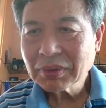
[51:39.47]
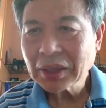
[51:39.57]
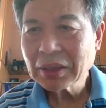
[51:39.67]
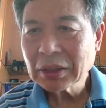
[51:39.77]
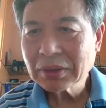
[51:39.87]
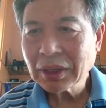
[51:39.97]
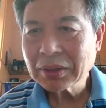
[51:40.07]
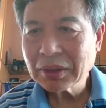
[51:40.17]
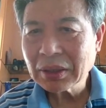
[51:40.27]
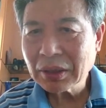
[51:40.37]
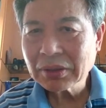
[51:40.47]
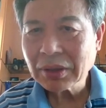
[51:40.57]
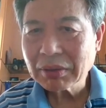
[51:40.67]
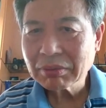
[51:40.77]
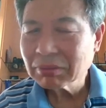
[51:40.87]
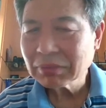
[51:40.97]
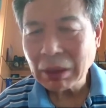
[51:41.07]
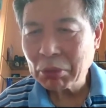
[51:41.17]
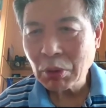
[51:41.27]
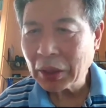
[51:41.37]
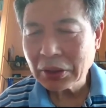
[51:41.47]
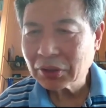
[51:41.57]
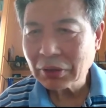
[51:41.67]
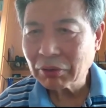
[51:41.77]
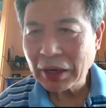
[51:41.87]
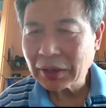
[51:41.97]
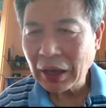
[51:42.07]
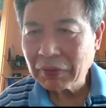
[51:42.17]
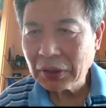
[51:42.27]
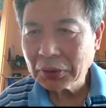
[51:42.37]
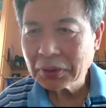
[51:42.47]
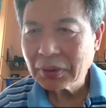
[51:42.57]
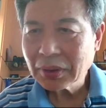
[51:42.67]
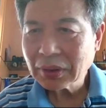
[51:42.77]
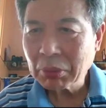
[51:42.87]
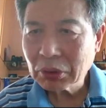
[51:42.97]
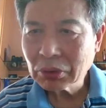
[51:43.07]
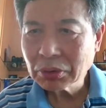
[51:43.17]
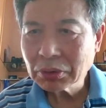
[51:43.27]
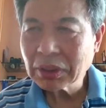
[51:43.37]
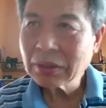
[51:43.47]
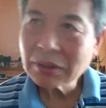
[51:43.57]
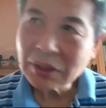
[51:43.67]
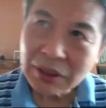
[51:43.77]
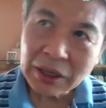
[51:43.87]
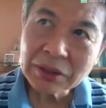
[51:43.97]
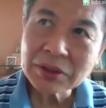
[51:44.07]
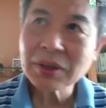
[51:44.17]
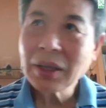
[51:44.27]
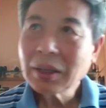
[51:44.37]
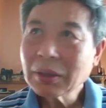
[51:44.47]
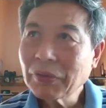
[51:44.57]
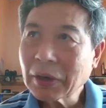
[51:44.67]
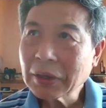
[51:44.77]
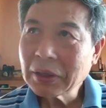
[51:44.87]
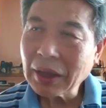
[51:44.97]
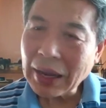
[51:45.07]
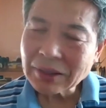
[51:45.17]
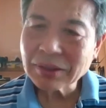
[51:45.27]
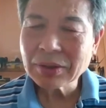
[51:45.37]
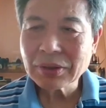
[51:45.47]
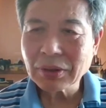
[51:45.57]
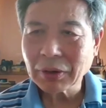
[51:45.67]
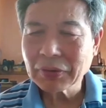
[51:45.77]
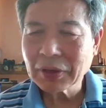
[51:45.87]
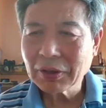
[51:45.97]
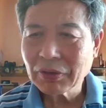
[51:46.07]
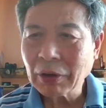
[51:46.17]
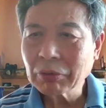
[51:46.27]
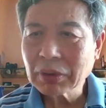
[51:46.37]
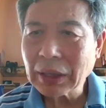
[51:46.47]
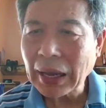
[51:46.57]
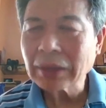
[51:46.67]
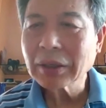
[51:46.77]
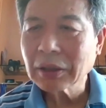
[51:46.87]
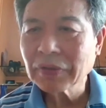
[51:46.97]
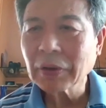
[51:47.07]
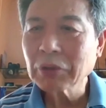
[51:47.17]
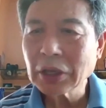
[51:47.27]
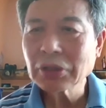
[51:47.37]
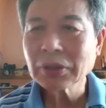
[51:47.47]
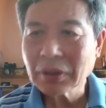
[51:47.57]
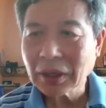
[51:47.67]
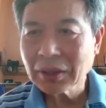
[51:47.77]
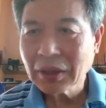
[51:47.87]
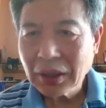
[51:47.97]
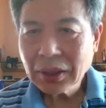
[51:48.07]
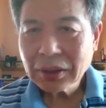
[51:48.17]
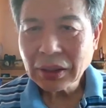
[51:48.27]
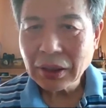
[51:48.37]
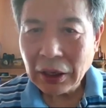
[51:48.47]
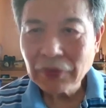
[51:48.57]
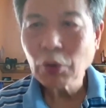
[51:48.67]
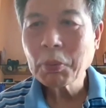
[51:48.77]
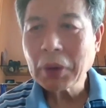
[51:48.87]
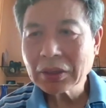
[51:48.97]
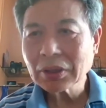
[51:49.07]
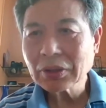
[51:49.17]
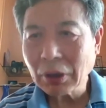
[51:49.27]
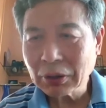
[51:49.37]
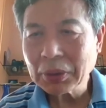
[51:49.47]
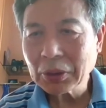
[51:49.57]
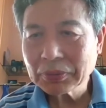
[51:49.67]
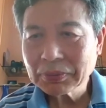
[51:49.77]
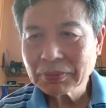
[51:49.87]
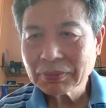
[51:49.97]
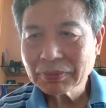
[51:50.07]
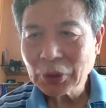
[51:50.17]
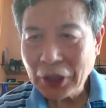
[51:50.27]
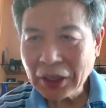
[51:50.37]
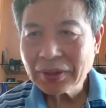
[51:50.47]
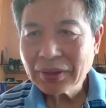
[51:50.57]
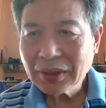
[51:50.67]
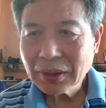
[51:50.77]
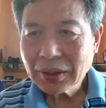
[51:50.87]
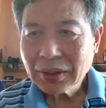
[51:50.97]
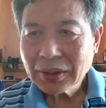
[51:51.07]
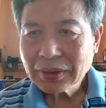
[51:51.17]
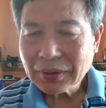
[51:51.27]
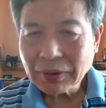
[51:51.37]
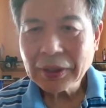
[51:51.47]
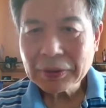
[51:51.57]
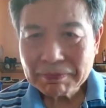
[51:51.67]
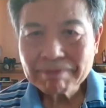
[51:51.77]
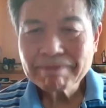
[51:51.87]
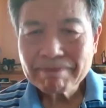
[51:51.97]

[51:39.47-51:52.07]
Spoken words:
then is that number one, it's not right livelihood. Number two, it is against the very essence of the ethical foundation that the Eightfold Path is on. Okay? All right?